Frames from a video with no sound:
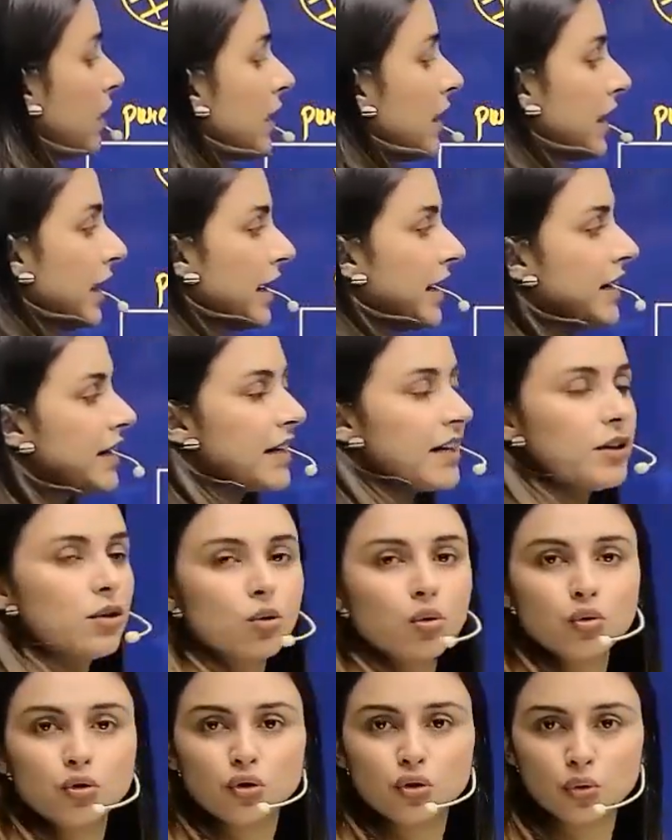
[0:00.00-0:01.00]
it can
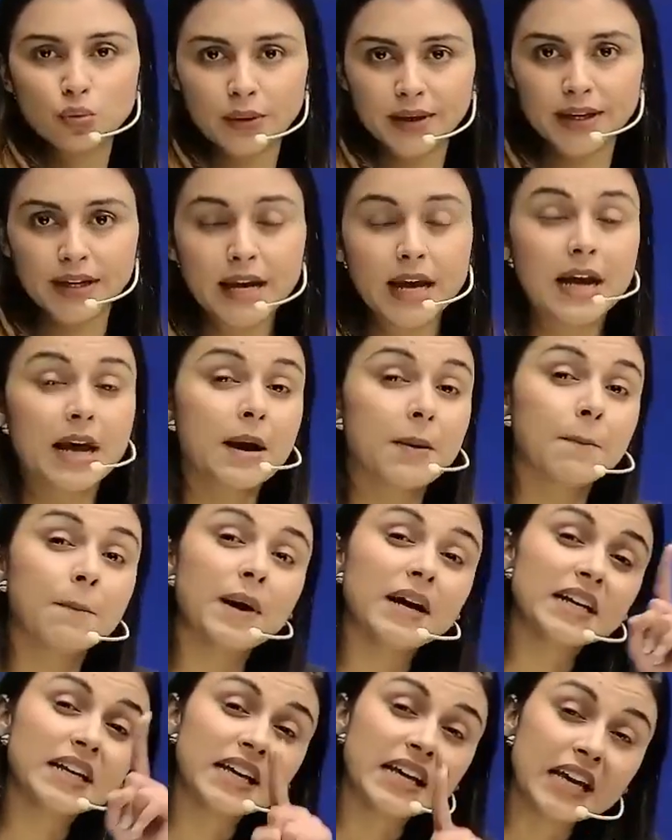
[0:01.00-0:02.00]
go through it.
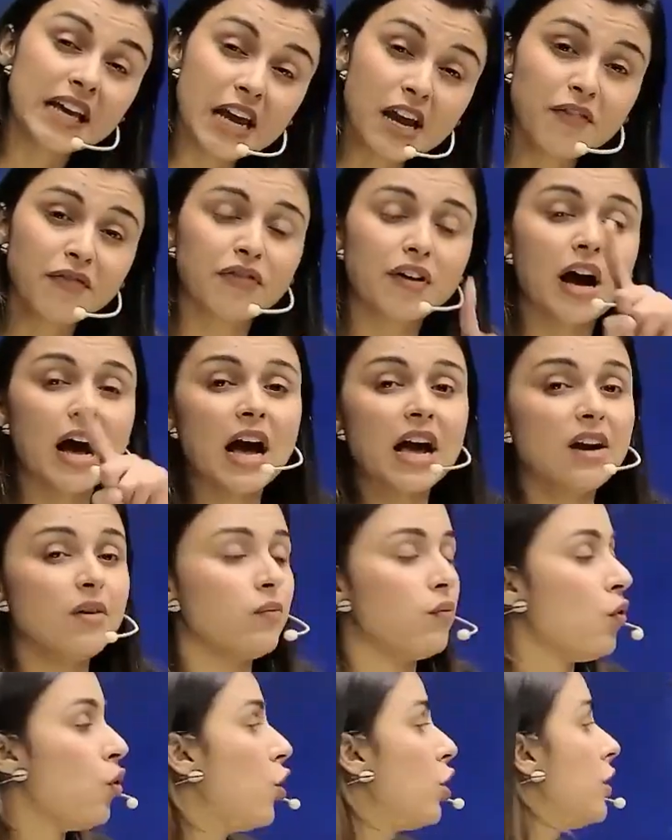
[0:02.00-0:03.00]
But if I
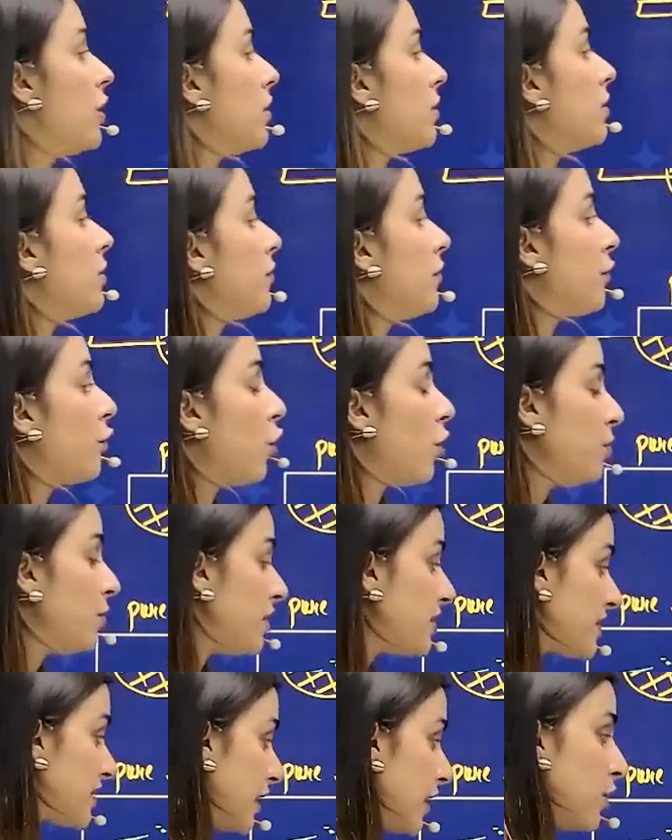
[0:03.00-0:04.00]
want from
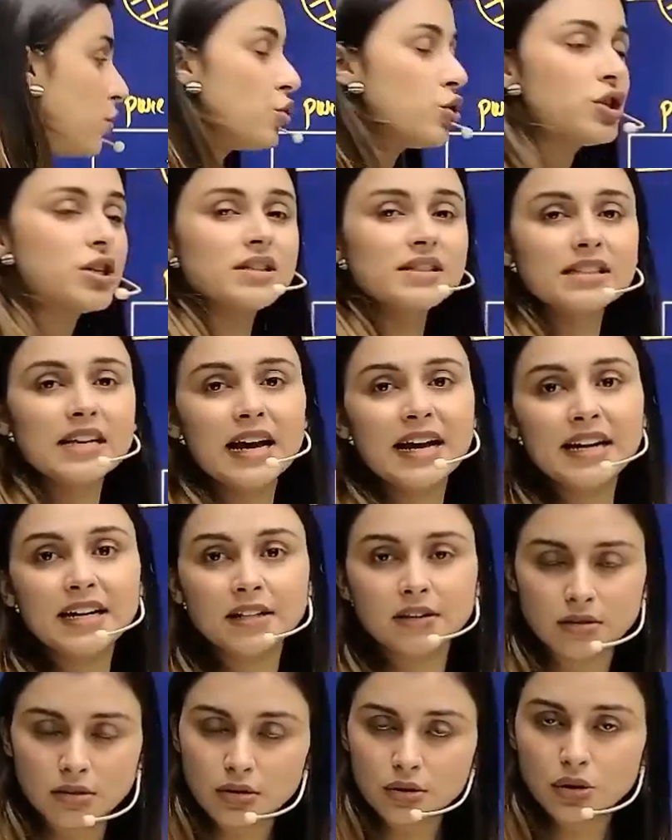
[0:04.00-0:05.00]
the solution
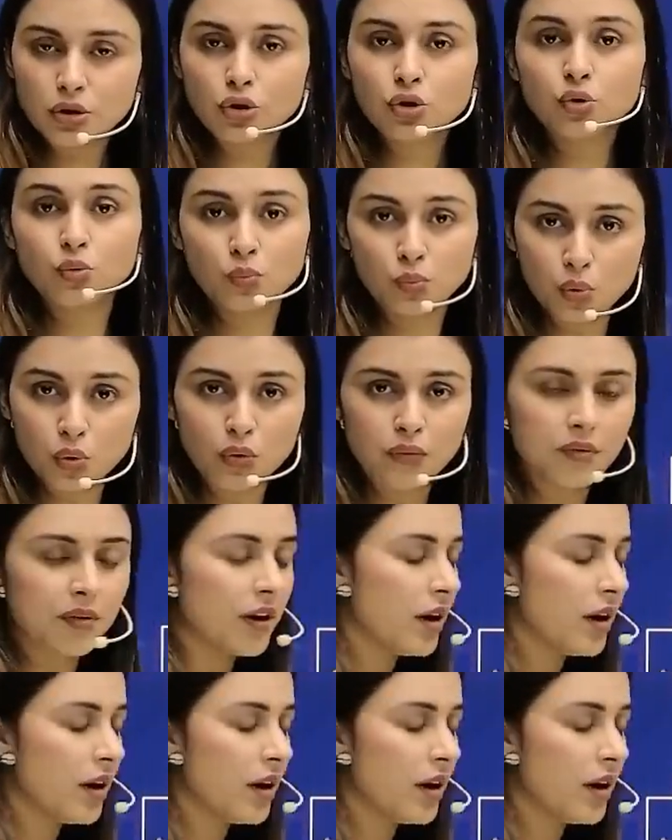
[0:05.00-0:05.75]
side to move